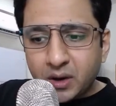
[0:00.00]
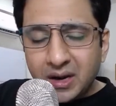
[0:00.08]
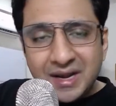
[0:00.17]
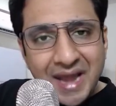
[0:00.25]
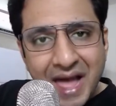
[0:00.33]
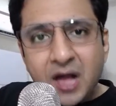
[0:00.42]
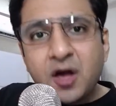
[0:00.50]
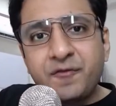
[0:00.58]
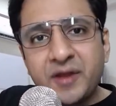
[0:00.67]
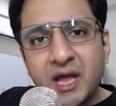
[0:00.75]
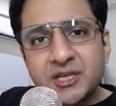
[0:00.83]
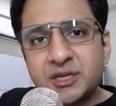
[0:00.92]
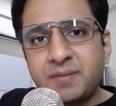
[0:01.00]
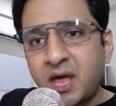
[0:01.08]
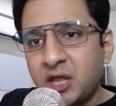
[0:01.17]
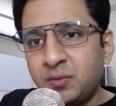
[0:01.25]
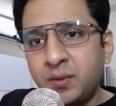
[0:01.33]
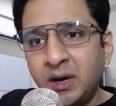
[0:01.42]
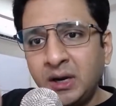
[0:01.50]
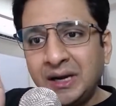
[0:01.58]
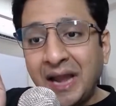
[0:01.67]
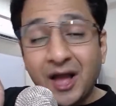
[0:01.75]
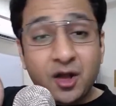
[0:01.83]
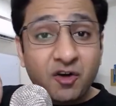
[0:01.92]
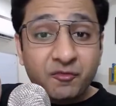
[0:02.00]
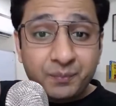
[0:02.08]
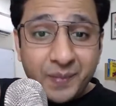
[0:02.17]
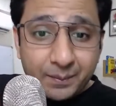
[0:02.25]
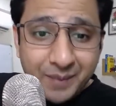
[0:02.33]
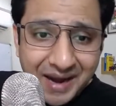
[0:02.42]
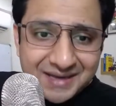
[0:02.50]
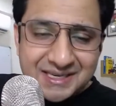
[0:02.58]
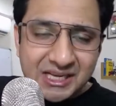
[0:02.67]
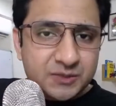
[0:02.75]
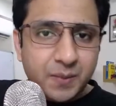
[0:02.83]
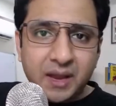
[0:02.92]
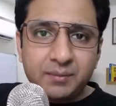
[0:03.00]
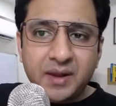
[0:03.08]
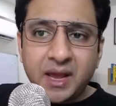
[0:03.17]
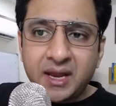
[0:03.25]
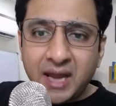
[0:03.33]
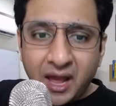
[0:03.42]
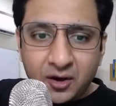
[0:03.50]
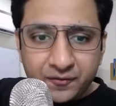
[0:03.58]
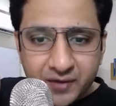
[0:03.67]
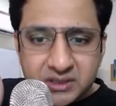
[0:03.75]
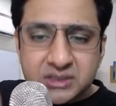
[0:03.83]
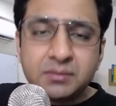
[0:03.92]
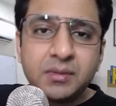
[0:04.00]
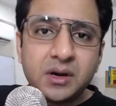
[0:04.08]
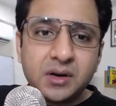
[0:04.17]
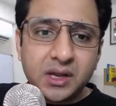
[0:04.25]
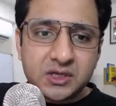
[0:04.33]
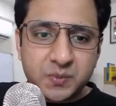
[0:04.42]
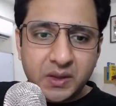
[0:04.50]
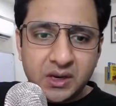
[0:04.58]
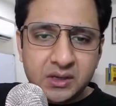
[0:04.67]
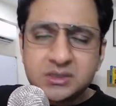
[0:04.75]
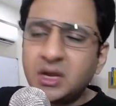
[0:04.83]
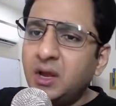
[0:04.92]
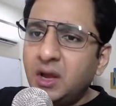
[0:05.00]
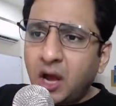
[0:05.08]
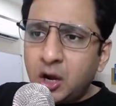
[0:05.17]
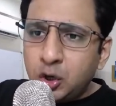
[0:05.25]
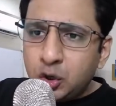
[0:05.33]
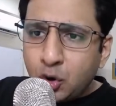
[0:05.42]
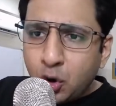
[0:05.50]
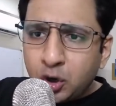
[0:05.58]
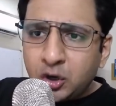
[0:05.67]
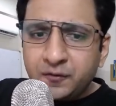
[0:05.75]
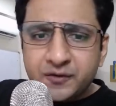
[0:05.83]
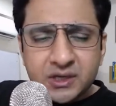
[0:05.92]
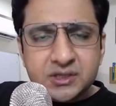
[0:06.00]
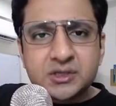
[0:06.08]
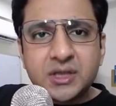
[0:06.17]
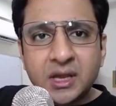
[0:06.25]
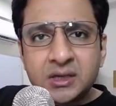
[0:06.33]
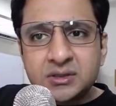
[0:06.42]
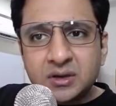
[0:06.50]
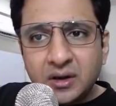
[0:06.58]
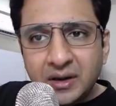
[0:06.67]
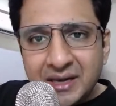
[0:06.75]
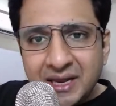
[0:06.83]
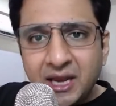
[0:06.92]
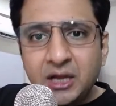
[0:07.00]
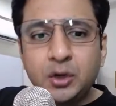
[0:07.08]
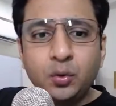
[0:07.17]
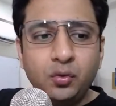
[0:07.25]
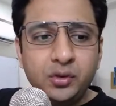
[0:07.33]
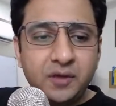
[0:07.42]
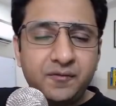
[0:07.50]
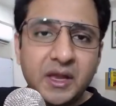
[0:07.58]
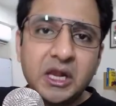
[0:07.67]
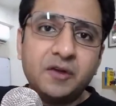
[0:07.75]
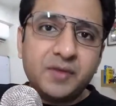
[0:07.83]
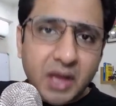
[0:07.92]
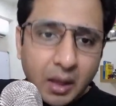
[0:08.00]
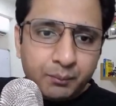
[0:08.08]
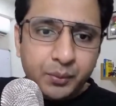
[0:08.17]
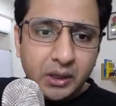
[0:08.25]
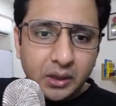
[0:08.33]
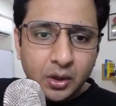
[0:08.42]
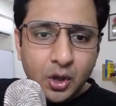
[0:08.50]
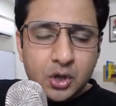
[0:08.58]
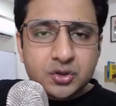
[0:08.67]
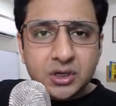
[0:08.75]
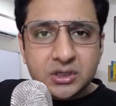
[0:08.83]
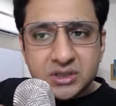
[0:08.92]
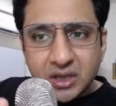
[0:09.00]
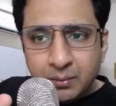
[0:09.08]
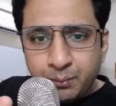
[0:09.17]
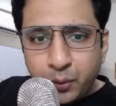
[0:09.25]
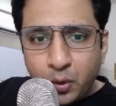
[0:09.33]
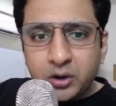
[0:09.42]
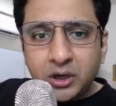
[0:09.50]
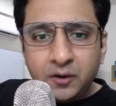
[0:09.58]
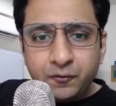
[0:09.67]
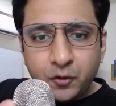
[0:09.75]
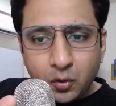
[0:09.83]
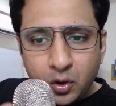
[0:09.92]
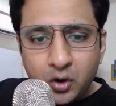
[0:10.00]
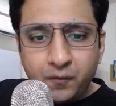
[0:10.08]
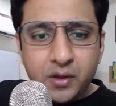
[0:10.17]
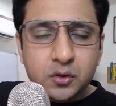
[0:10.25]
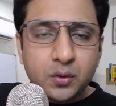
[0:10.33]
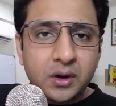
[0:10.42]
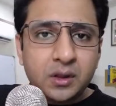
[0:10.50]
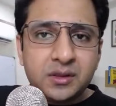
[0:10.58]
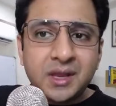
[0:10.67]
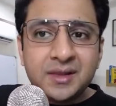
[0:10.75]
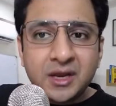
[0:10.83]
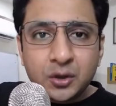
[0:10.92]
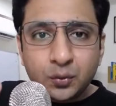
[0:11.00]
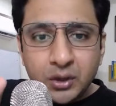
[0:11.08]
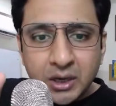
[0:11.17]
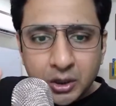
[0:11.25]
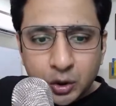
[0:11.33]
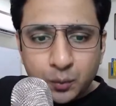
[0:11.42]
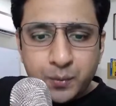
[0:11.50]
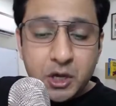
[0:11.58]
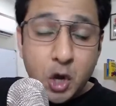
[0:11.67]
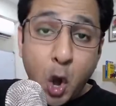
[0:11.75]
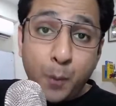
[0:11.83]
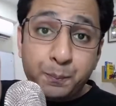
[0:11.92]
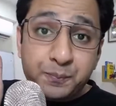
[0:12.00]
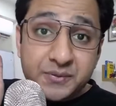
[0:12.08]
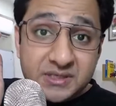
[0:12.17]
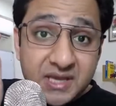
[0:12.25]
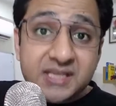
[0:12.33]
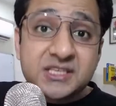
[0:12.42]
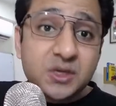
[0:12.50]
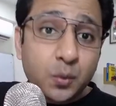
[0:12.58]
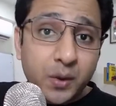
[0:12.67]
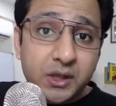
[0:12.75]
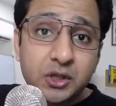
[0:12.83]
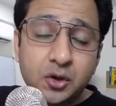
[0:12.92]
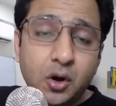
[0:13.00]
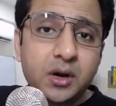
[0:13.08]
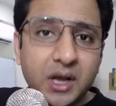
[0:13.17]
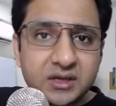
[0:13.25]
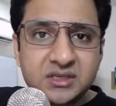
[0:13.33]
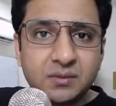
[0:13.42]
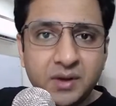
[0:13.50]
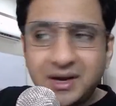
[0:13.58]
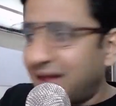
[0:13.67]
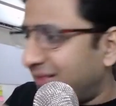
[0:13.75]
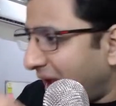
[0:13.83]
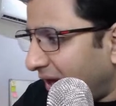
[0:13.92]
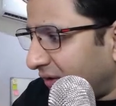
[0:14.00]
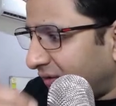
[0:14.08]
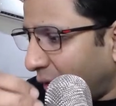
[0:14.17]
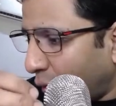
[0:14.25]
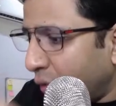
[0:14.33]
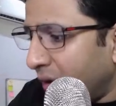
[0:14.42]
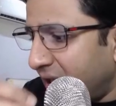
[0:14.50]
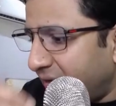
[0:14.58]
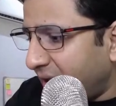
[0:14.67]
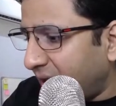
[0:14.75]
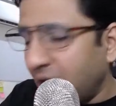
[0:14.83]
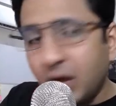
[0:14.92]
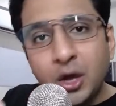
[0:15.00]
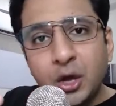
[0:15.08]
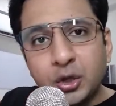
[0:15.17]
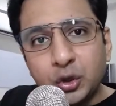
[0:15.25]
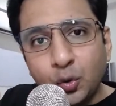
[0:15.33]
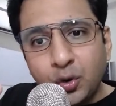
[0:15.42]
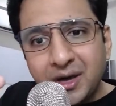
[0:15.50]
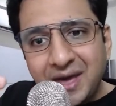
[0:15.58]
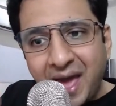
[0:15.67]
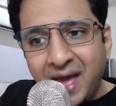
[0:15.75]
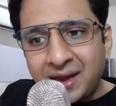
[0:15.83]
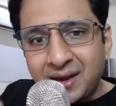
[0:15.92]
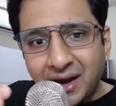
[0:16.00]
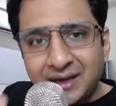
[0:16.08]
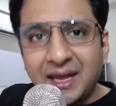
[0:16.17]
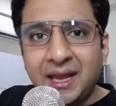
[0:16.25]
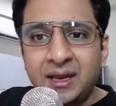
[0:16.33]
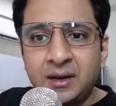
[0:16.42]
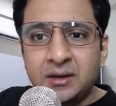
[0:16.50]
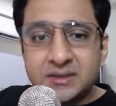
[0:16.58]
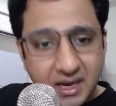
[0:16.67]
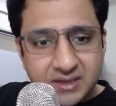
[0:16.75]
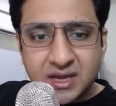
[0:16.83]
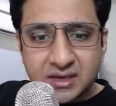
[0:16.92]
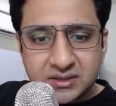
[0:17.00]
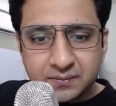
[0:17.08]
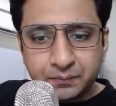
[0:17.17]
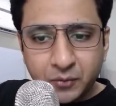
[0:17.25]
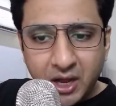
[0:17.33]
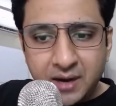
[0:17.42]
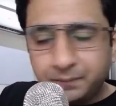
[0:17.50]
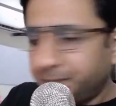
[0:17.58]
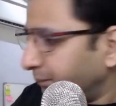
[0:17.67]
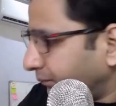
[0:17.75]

Lack of financial management, lack of bad sales pipeline, lack of customer experience, a lot of such things lead to the failure of the company. So it is important for all of us to understand that you need to be obsessed with your customer, and that is the only way you can attain success, right?